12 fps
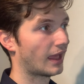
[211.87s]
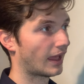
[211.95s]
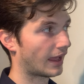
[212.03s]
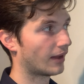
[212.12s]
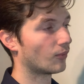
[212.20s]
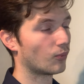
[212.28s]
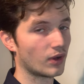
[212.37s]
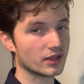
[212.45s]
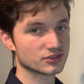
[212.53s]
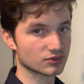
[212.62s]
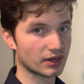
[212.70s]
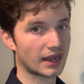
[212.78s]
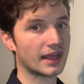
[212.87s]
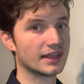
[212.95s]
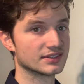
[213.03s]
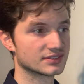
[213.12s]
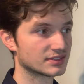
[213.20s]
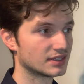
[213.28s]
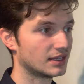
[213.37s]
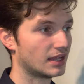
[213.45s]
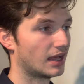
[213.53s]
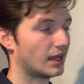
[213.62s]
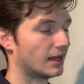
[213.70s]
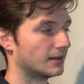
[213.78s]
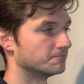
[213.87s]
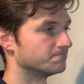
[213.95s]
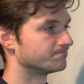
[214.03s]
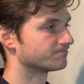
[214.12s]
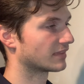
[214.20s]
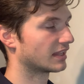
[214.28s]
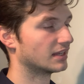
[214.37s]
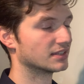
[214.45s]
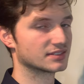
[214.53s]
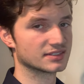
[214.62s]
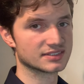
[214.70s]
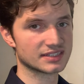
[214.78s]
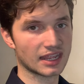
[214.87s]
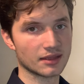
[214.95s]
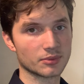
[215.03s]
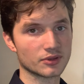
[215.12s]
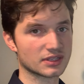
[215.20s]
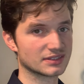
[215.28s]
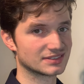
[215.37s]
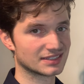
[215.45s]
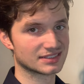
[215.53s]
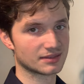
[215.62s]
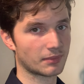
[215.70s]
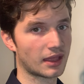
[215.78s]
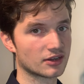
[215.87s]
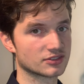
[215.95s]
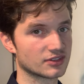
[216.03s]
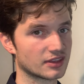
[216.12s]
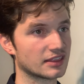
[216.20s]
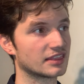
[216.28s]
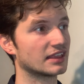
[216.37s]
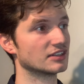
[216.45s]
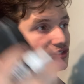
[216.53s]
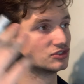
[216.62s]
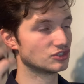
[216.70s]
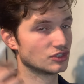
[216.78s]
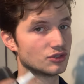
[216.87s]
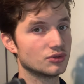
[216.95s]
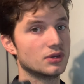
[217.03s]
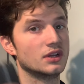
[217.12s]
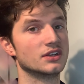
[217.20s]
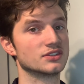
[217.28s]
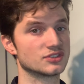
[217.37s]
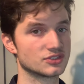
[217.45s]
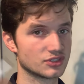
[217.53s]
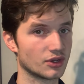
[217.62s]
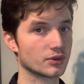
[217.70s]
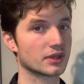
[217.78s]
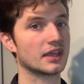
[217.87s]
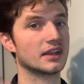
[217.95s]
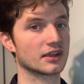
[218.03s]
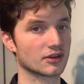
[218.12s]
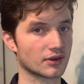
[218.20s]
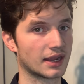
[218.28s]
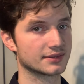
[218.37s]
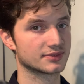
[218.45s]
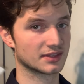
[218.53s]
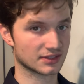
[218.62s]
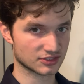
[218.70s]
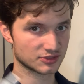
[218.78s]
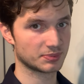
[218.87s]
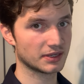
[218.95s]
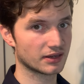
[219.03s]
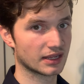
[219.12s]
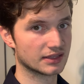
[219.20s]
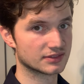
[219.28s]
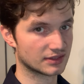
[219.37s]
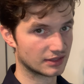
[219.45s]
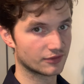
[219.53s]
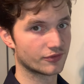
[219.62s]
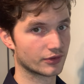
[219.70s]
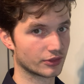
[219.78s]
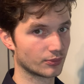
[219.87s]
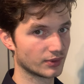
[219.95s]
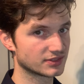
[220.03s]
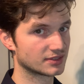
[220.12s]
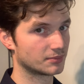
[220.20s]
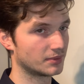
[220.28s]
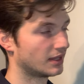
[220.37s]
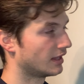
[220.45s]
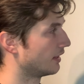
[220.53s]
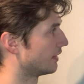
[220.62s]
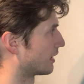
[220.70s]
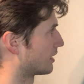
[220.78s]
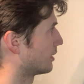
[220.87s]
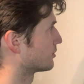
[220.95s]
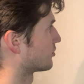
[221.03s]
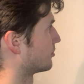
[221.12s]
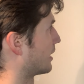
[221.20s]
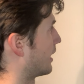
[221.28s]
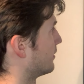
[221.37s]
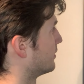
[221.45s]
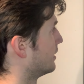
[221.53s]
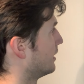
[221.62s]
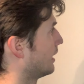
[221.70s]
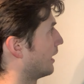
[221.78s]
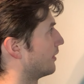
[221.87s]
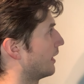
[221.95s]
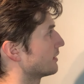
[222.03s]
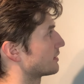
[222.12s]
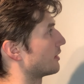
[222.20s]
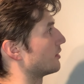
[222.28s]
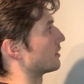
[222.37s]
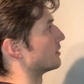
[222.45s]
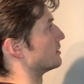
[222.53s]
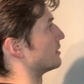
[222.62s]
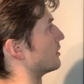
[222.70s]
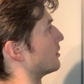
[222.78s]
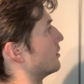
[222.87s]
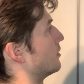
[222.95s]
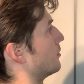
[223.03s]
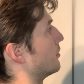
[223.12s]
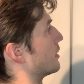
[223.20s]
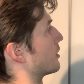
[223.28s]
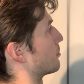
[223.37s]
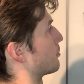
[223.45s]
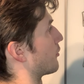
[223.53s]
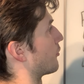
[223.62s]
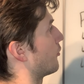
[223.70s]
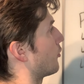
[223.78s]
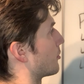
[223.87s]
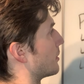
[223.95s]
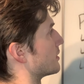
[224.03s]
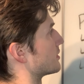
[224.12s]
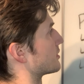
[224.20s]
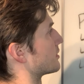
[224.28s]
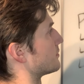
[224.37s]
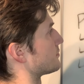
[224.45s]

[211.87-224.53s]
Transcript: at once or as in a sustainable, consistent manner so that they do soak in and grasp the experience and therefore the wisdom that comes from that. And that's how you can deal with performance.